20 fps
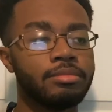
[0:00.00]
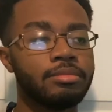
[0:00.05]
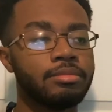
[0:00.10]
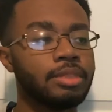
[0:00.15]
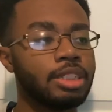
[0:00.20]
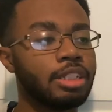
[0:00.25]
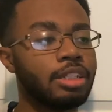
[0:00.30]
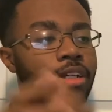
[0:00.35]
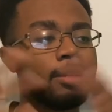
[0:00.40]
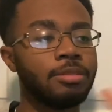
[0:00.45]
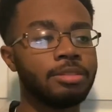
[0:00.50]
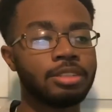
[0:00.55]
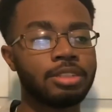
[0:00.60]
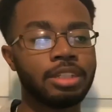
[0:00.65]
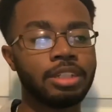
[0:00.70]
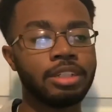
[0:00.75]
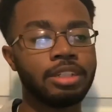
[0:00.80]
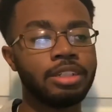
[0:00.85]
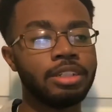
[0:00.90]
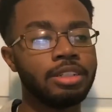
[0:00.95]
You know what I'm
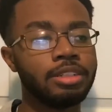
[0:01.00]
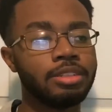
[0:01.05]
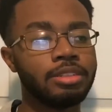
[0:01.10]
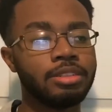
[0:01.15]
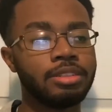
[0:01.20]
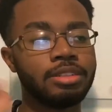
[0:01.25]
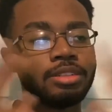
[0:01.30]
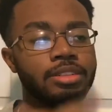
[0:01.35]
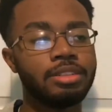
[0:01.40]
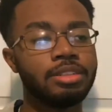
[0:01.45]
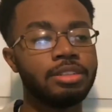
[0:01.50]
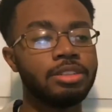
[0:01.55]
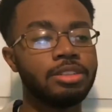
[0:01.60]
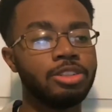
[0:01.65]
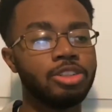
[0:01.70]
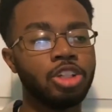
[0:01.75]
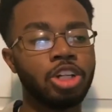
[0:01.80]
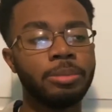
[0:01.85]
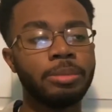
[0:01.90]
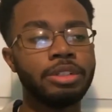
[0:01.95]
saying,
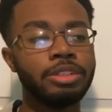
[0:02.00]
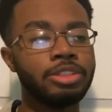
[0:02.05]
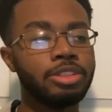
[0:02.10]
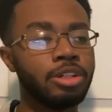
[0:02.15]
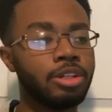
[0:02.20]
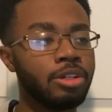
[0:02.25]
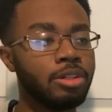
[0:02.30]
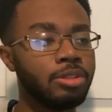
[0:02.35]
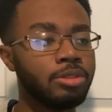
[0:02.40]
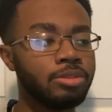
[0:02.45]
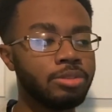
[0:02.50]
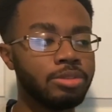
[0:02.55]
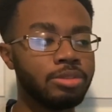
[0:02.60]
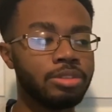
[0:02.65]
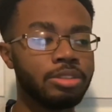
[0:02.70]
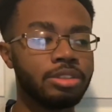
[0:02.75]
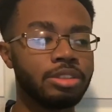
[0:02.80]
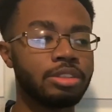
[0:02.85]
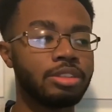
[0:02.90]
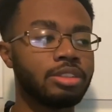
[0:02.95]
Jeremy
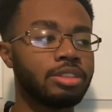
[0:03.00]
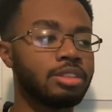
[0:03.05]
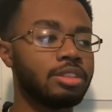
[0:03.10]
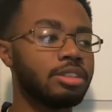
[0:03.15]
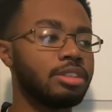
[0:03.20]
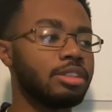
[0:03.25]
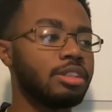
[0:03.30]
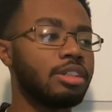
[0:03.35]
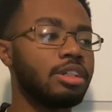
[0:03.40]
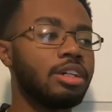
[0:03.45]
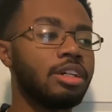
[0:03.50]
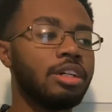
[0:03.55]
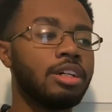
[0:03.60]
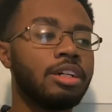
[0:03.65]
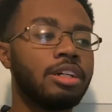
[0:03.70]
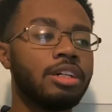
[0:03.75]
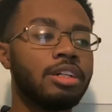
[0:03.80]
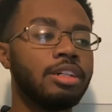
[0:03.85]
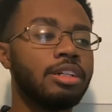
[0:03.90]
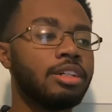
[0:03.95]
Jones,
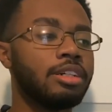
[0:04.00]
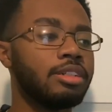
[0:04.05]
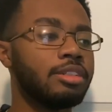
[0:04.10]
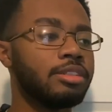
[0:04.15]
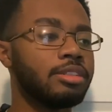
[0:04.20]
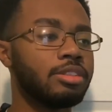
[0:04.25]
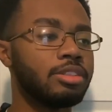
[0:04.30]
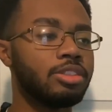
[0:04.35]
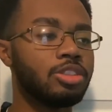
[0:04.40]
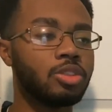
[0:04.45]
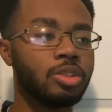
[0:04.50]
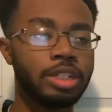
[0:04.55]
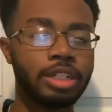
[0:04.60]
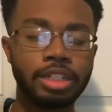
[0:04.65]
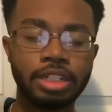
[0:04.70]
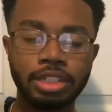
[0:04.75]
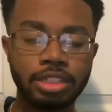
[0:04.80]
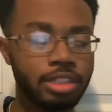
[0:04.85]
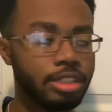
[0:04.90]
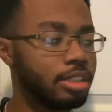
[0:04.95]
Trey
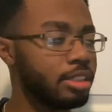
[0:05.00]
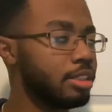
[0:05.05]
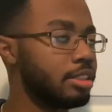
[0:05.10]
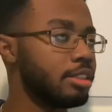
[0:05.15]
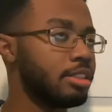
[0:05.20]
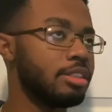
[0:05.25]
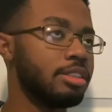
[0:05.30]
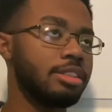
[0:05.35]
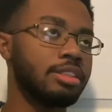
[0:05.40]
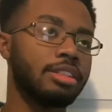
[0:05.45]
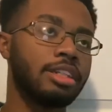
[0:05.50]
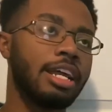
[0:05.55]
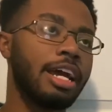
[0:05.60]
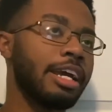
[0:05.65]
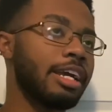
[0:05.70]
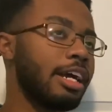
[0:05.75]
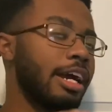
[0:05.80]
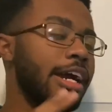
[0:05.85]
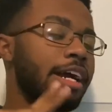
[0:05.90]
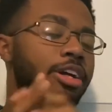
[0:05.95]
Good.
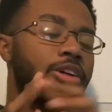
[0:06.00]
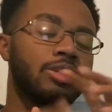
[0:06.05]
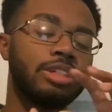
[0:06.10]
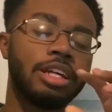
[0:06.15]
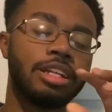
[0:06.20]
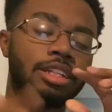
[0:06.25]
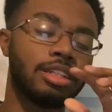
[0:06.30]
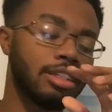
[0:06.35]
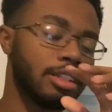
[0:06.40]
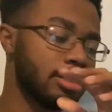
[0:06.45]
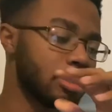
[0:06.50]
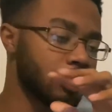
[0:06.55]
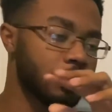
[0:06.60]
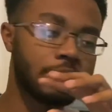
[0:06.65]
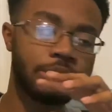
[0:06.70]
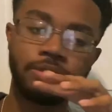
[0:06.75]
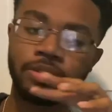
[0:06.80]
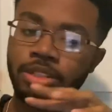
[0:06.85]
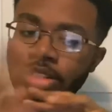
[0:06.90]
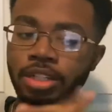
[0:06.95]
I go down a list,
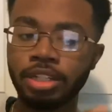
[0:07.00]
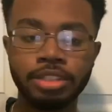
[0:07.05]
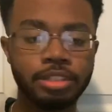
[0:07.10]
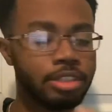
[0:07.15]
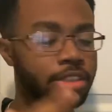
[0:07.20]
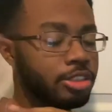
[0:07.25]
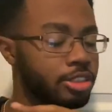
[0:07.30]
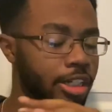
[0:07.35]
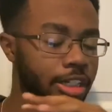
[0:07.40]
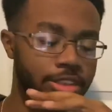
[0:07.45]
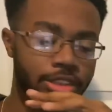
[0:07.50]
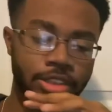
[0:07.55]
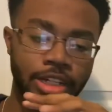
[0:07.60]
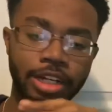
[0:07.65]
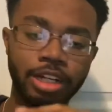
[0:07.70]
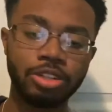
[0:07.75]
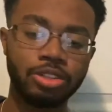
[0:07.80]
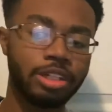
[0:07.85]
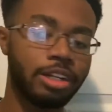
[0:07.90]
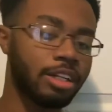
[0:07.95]
Christopher London, Jesser. I
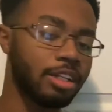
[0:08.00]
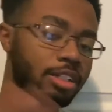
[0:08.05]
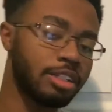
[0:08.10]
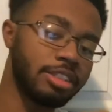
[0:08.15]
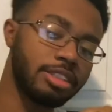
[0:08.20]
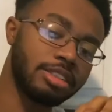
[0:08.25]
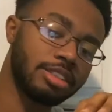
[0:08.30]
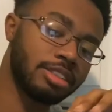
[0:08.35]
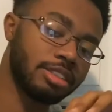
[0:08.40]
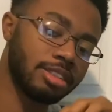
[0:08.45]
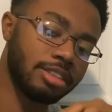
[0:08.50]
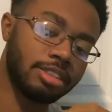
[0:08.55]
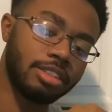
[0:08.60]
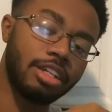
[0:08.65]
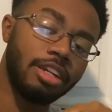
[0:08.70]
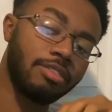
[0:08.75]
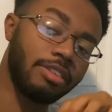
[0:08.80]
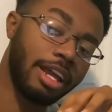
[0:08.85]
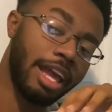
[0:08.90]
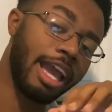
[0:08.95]
go down a list
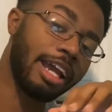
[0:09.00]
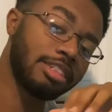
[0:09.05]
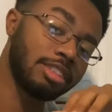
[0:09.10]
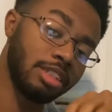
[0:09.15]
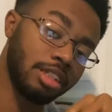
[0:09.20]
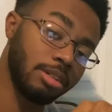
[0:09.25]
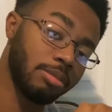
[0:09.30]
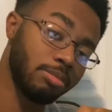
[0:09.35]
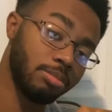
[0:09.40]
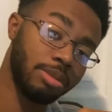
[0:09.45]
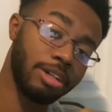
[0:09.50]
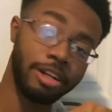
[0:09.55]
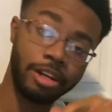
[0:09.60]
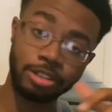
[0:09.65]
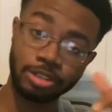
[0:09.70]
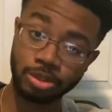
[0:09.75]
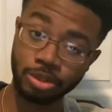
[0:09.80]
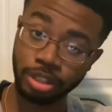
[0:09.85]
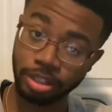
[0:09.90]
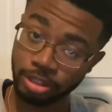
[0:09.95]
of like actually players
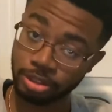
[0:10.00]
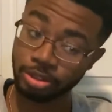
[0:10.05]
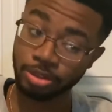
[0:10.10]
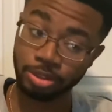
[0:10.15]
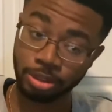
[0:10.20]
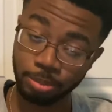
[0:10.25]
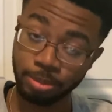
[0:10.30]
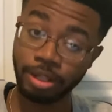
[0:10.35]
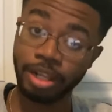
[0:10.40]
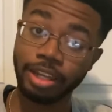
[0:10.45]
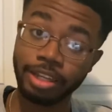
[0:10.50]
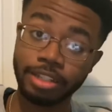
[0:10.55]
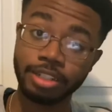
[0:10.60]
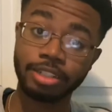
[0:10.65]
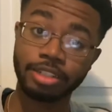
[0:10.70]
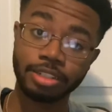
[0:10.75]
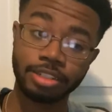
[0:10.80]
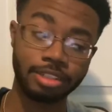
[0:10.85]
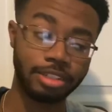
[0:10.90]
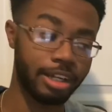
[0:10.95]
who could play.
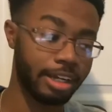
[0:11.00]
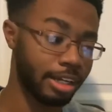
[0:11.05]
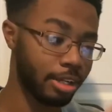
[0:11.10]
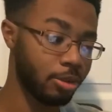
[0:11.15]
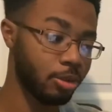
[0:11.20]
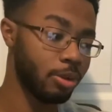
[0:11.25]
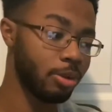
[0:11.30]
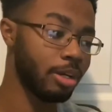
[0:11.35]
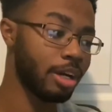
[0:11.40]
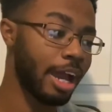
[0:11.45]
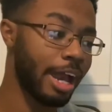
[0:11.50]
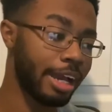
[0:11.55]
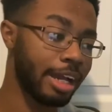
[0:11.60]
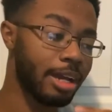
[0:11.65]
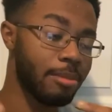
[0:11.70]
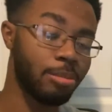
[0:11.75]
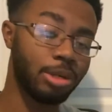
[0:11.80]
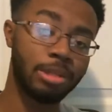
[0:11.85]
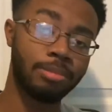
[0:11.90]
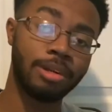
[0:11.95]
You're like, who I got
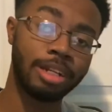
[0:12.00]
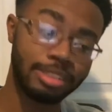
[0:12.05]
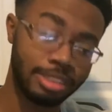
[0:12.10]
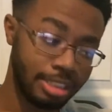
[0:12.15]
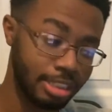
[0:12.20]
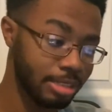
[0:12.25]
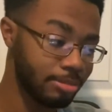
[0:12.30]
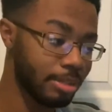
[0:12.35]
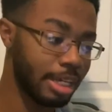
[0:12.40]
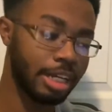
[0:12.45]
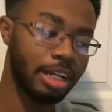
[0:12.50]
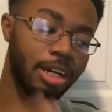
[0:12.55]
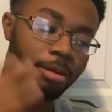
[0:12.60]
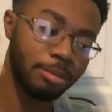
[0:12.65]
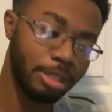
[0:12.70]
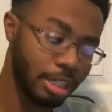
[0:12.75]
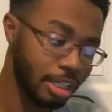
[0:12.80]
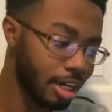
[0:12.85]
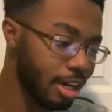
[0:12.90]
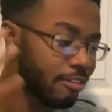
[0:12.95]
put in my team, A.B.
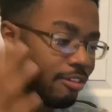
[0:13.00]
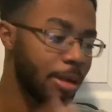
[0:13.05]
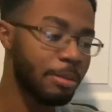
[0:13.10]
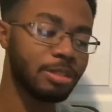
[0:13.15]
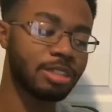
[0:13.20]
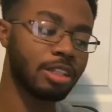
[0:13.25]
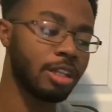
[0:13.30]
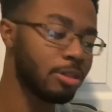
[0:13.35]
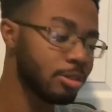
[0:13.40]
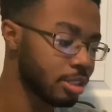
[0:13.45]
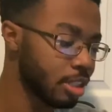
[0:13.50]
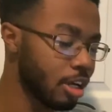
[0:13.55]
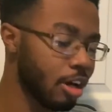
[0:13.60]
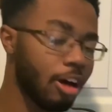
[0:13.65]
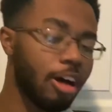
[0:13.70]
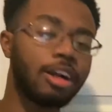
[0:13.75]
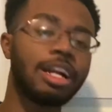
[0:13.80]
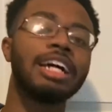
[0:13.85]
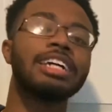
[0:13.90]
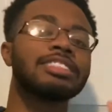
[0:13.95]
Damian Sloves,
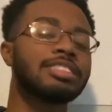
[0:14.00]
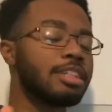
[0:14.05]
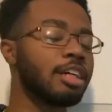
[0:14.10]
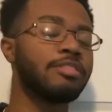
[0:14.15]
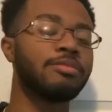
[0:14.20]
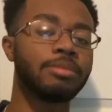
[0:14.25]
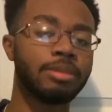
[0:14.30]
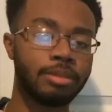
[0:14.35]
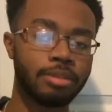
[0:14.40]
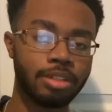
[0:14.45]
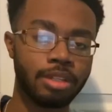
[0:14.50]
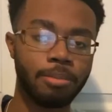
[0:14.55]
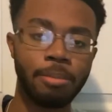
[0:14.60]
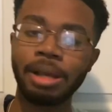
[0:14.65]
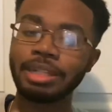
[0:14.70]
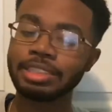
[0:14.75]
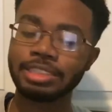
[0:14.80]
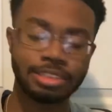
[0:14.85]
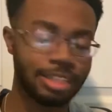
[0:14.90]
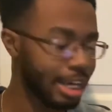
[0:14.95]
all that stuff.
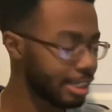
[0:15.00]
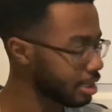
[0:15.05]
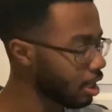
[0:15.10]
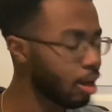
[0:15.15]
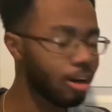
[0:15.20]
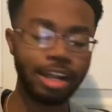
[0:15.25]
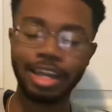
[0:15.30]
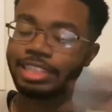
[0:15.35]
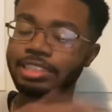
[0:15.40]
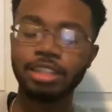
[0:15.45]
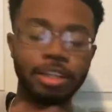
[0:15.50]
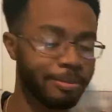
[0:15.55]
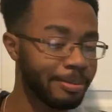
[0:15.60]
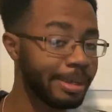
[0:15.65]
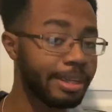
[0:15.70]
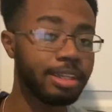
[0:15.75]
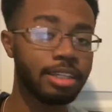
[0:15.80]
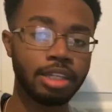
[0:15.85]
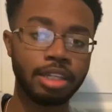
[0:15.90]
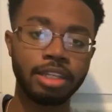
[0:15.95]
Matches Nice, all that stuff,
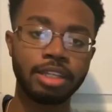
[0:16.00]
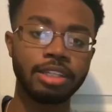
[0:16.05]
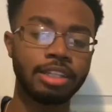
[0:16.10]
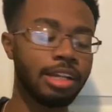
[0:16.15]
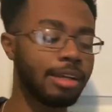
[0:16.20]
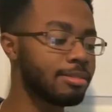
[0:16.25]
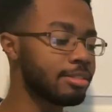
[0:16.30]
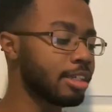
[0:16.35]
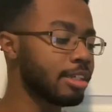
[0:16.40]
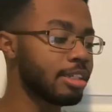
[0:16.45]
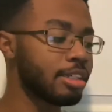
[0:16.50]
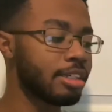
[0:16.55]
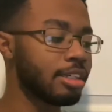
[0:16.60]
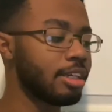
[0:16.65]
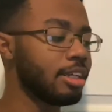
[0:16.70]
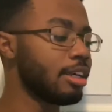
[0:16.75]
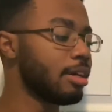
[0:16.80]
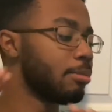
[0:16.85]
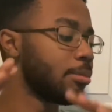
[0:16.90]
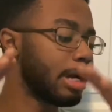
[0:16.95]
man. You know what I'm saying?
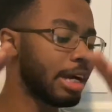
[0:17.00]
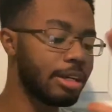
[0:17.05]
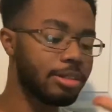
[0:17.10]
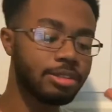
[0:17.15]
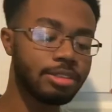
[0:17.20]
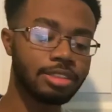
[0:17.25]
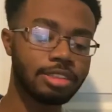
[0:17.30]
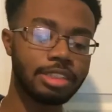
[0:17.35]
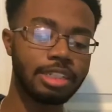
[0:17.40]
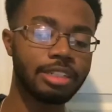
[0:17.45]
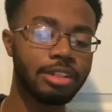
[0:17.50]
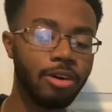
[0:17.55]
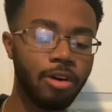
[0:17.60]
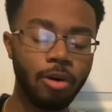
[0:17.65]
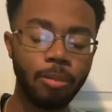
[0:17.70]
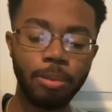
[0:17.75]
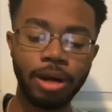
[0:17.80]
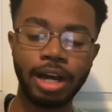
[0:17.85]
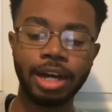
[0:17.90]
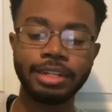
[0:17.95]
But I don't see
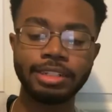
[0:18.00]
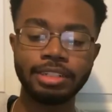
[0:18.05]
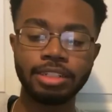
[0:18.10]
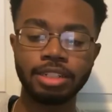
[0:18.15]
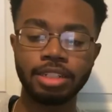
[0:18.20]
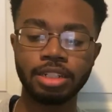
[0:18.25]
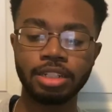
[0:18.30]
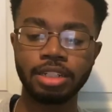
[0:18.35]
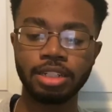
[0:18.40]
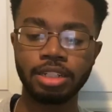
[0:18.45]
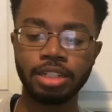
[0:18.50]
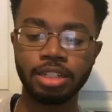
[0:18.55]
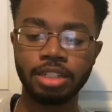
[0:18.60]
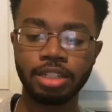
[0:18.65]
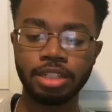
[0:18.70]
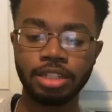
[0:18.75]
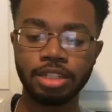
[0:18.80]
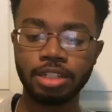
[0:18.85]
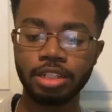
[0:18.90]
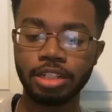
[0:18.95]
nobody,
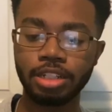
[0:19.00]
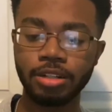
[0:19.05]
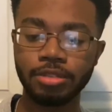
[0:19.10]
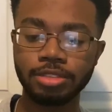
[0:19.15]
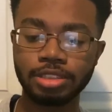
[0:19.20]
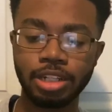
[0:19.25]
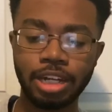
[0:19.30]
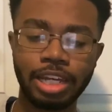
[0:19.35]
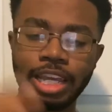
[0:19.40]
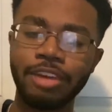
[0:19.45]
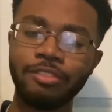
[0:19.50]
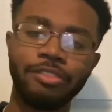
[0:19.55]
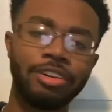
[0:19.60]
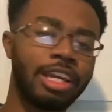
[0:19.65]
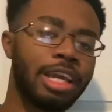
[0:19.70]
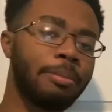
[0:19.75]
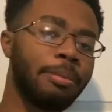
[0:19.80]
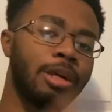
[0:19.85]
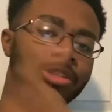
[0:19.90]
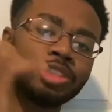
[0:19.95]
you know what I'm saying? I can't
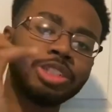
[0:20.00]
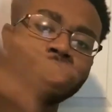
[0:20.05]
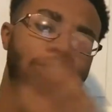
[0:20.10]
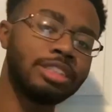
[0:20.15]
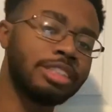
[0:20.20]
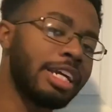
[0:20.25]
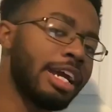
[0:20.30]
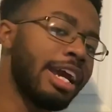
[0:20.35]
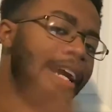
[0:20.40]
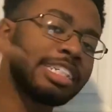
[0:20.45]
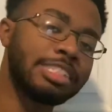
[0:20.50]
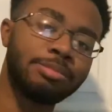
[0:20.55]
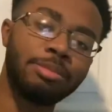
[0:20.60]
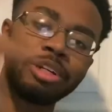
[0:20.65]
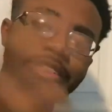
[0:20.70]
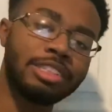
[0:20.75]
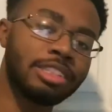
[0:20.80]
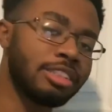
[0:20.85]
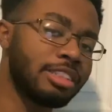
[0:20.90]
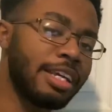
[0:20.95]
forget about Tristan Jazz,
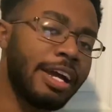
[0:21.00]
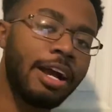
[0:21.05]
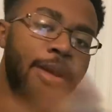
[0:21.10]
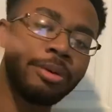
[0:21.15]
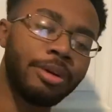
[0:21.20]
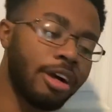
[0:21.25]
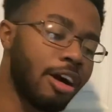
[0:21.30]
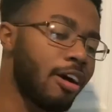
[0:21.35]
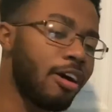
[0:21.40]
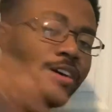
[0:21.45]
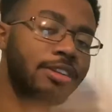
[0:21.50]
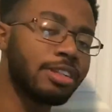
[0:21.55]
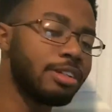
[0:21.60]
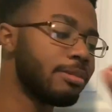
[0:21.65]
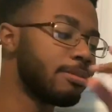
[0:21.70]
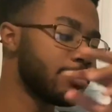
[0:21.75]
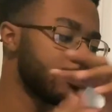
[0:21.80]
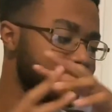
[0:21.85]
Marcellus Howard, all of them.